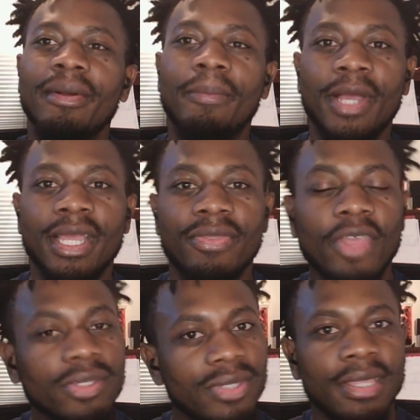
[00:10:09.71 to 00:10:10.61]
But
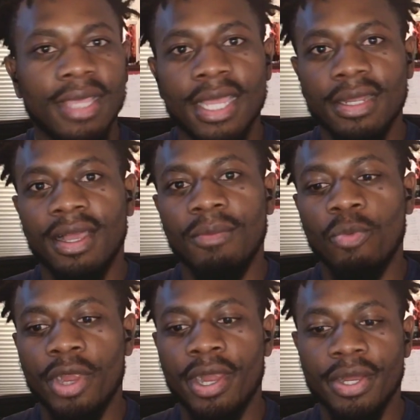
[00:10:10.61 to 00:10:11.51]
things like that,
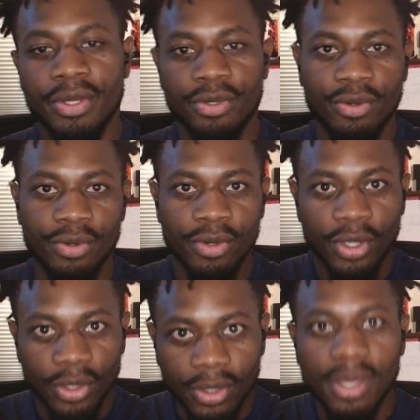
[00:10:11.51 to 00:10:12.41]
where you're
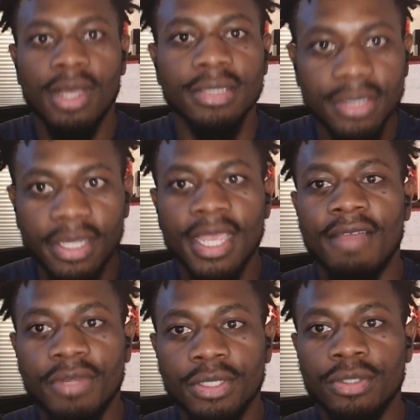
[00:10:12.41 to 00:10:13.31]
constantly
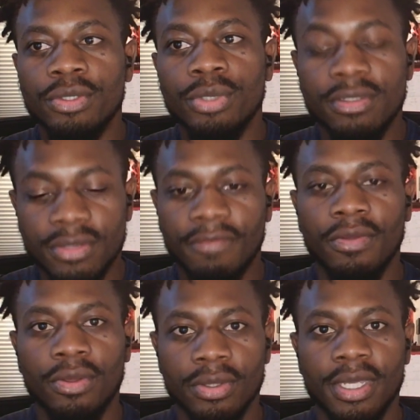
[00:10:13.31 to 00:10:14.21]
having to do a
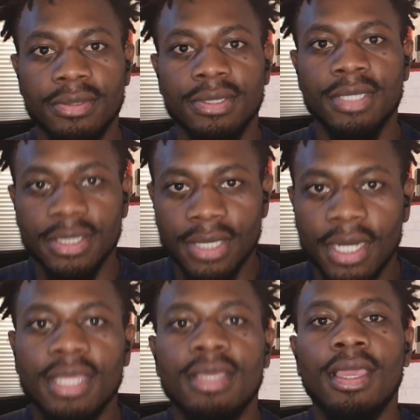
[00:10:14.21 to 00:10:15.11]
difficult exercise that
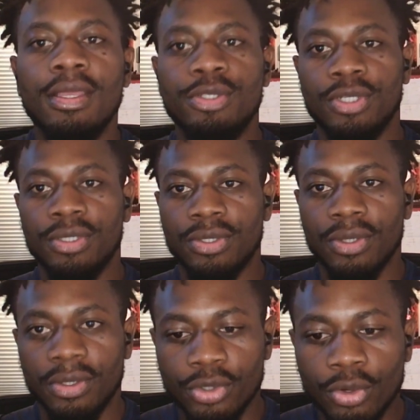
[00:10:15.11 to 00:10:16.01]
engages
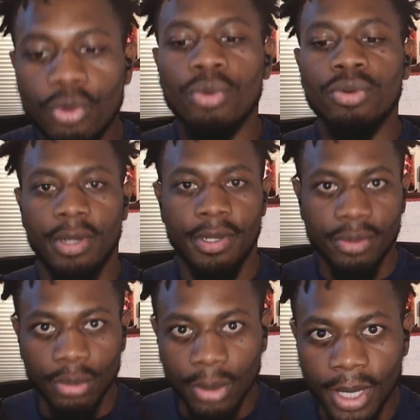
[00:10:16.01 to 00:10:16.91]
your core,
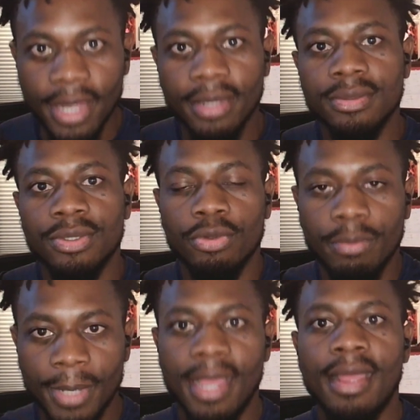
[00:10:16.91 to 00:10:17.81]
your legs, your
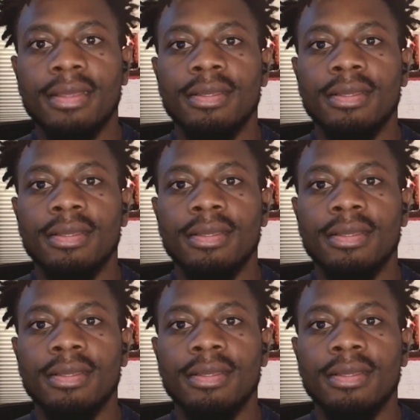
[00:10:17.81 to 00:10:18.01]
back,